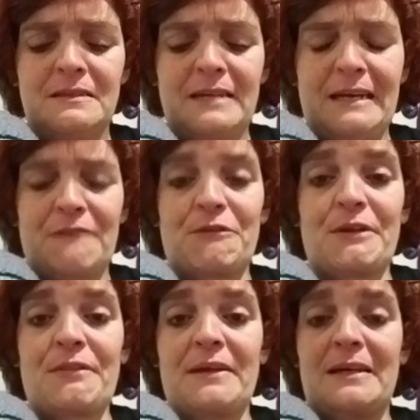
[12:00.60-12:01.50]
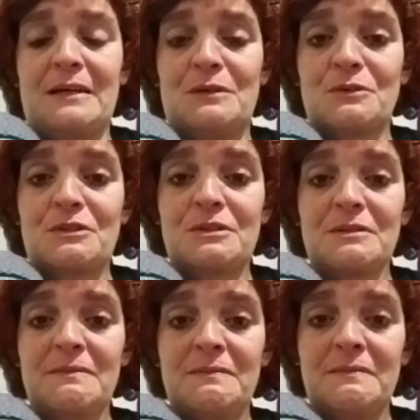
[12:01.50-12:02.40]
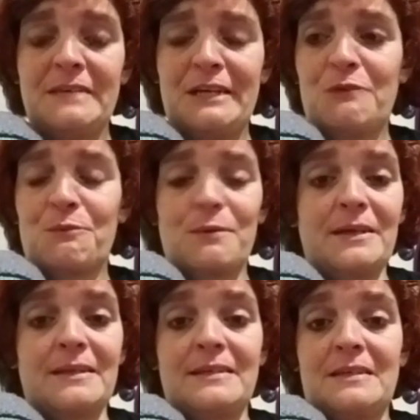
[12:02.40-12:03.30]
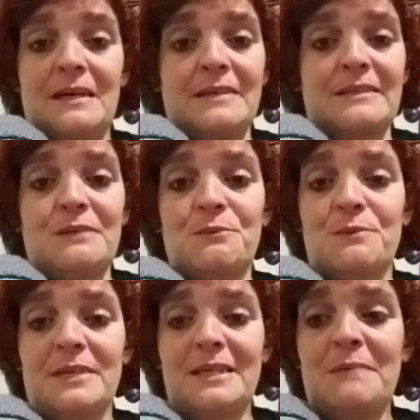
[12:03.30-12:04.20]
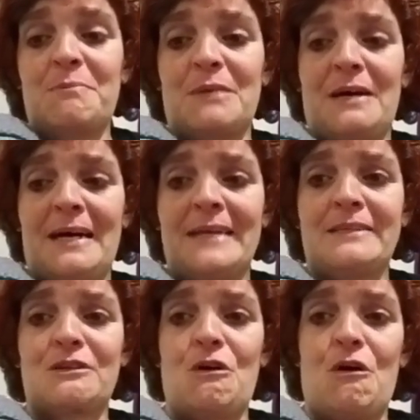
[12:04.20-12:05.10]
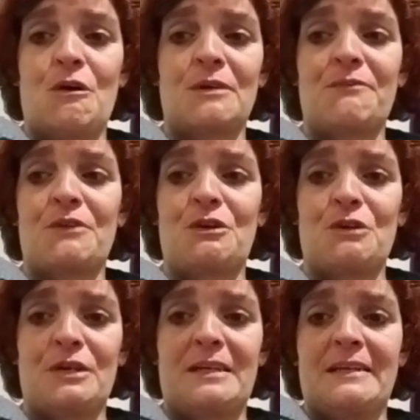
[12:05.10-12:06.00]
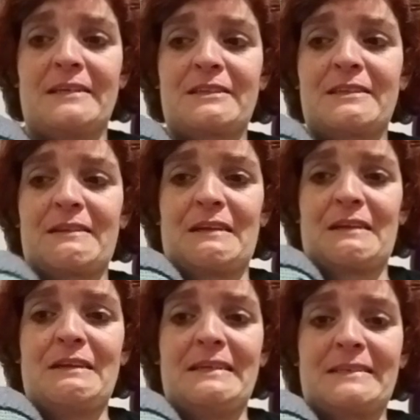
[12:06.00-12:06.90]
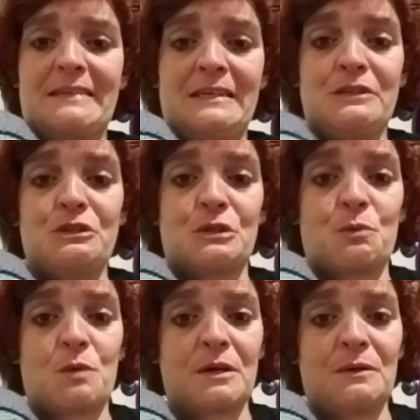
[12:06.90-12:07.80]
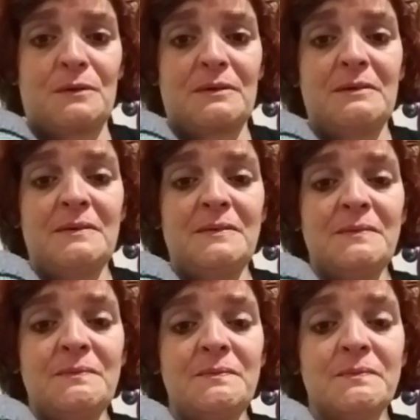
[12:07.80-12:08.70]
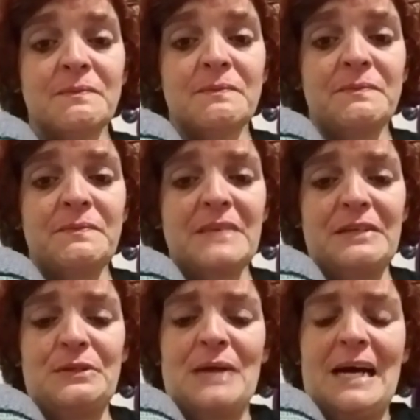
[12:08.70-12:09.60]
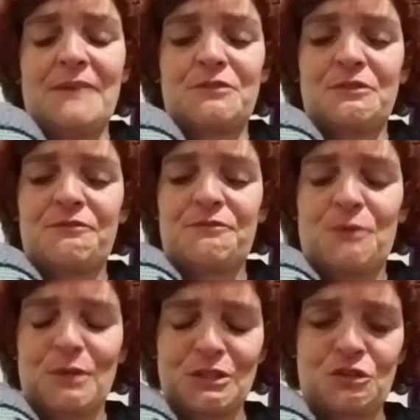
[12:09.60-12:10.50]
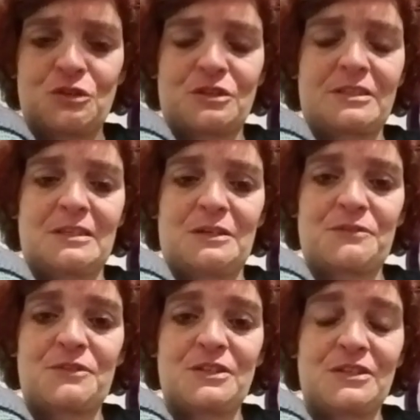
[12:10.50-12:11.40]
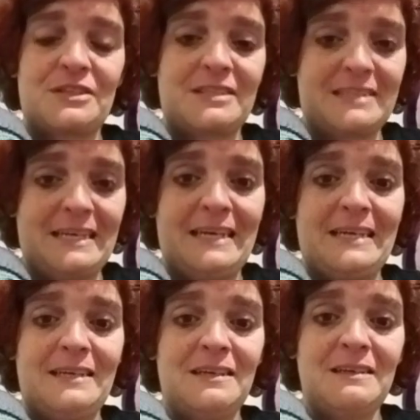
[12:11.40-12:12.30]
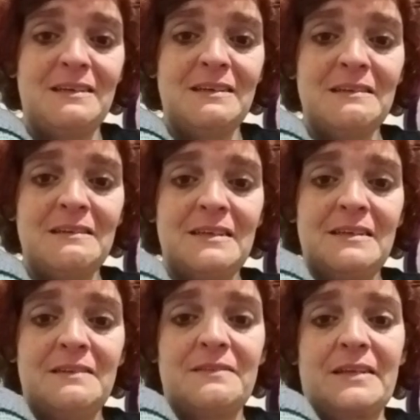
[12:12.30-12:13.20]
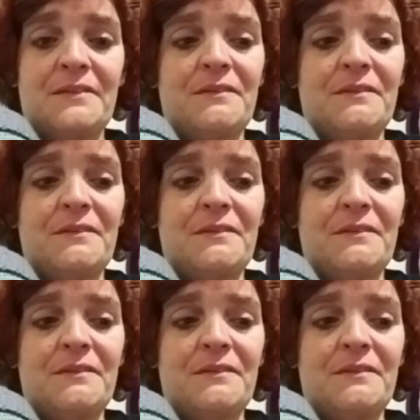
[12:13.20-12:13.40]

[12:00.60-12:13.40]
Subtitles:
everything else. It really does. It really blinds all of the goodness that is in your world. And you have to force yourself to see that